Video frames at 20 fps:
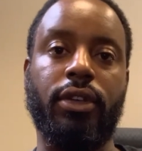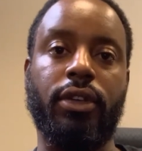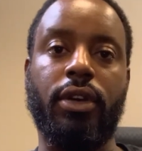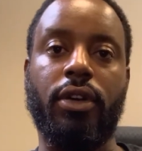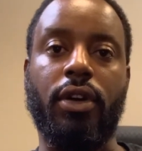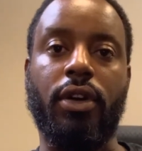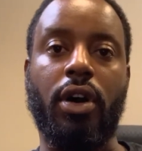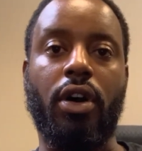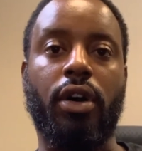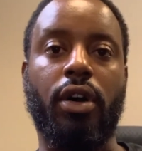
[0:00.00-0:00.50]

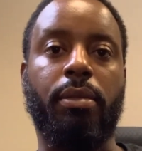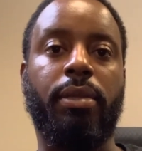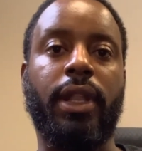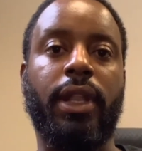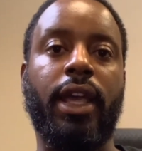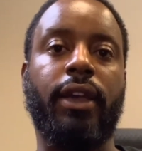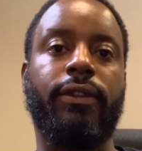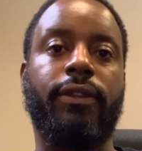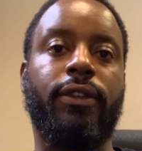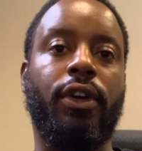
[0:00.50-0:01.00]
all
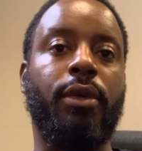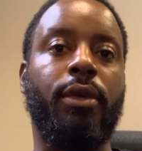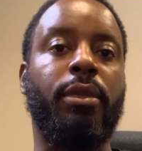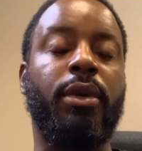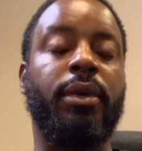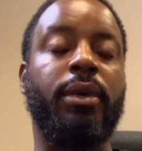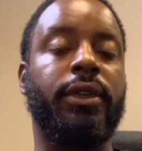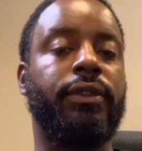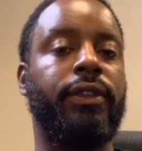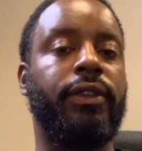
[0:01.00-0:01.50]
platforms,
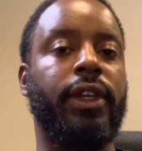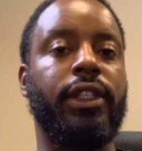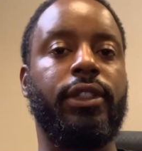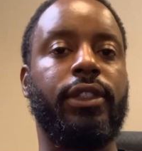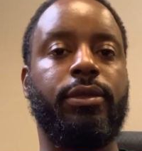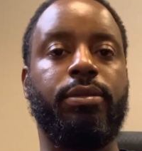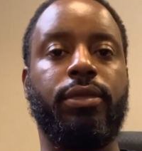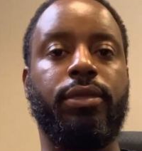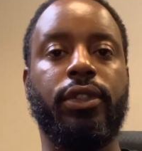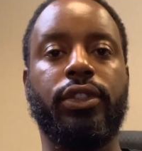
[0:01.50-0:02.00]
on my
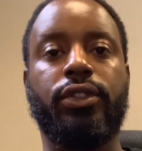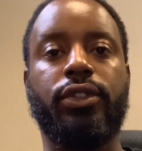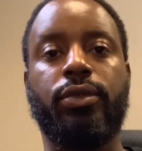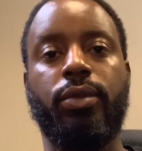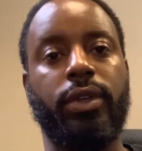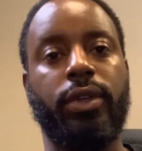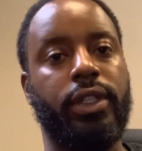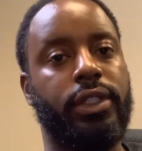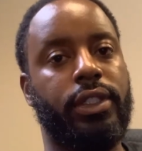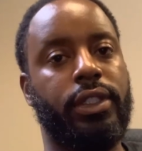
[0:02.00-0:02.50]
Facebook,
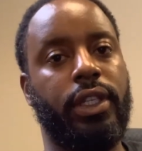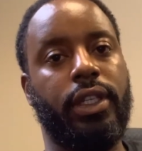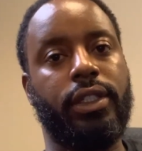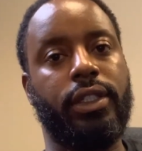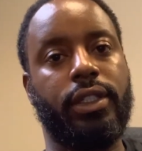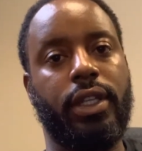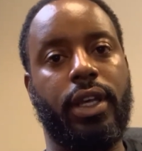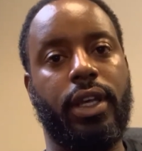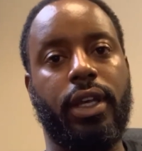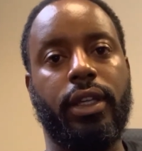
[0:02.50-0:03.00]
Twitter,
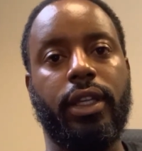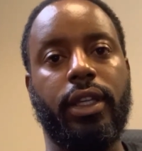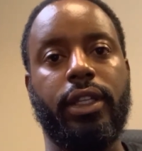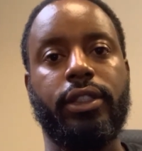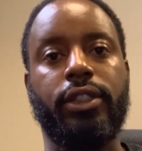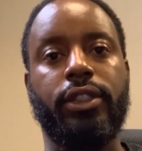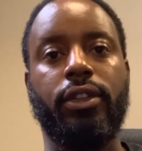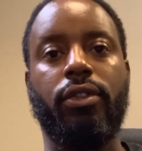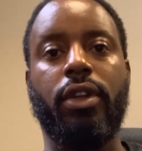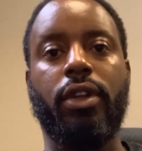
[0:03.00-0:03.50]
TikTok,
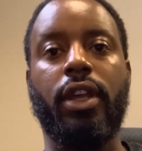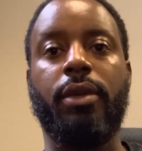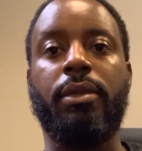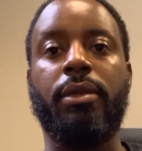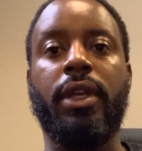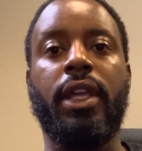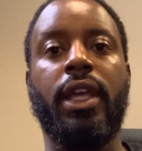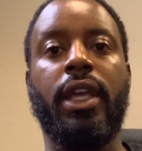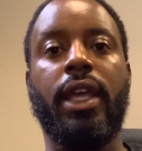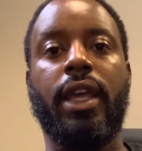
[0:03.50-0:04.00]
Instagram,
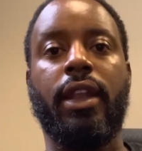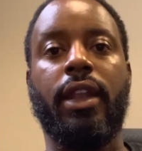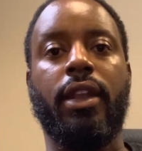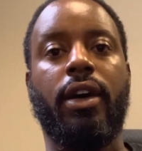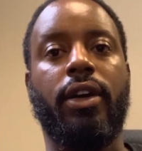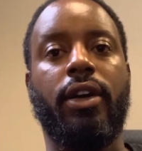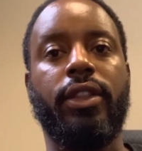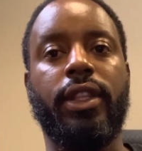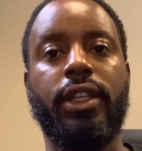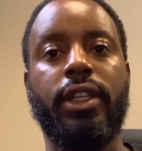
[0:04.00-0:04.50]
and
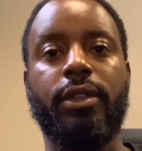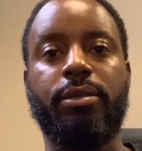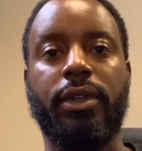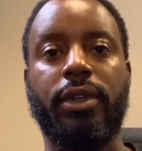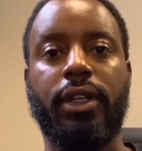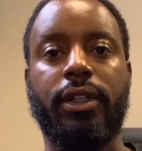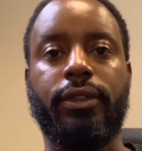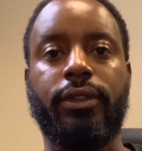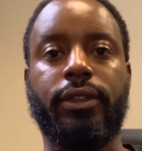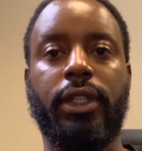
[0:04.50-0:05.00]
all the
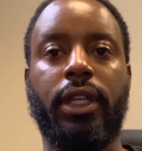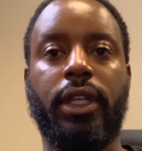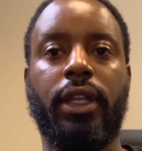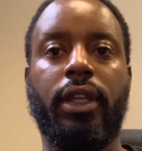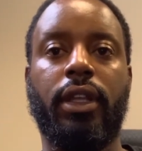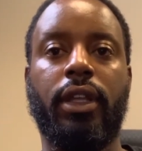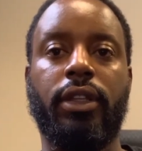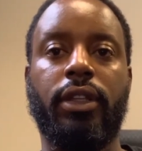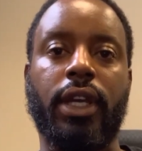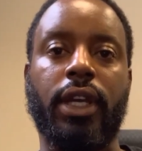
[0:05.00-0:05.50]
above.
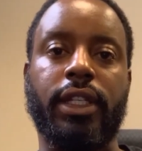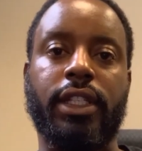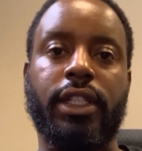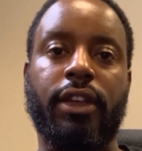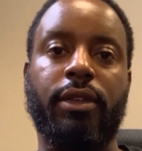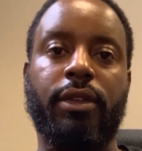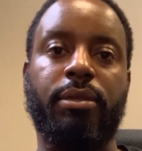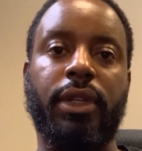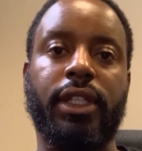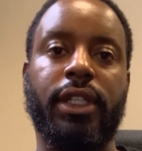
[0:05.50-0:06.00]
You guys have
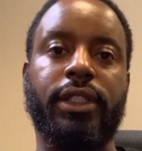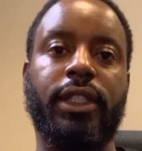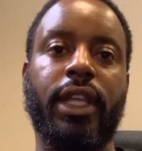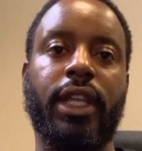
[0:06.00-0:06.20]
a blessed